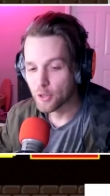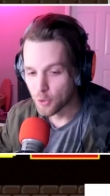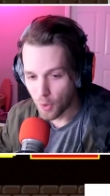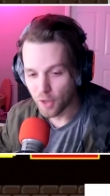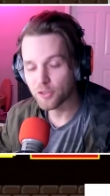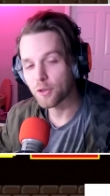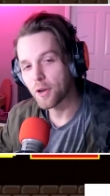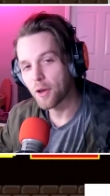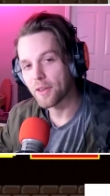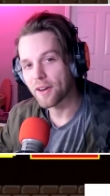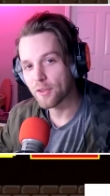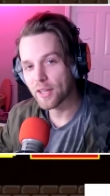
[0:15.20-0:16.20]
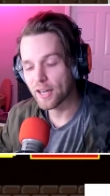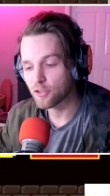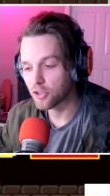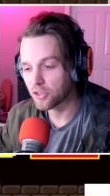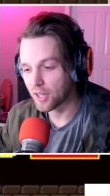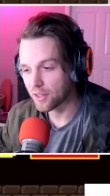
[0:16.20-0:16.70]
You also know that everything I
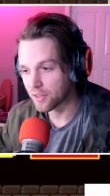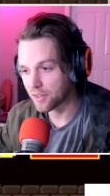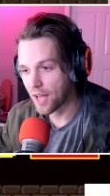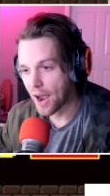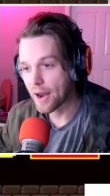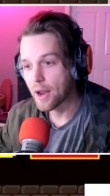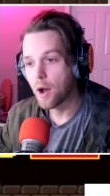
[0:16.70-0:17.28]
just said is a lie,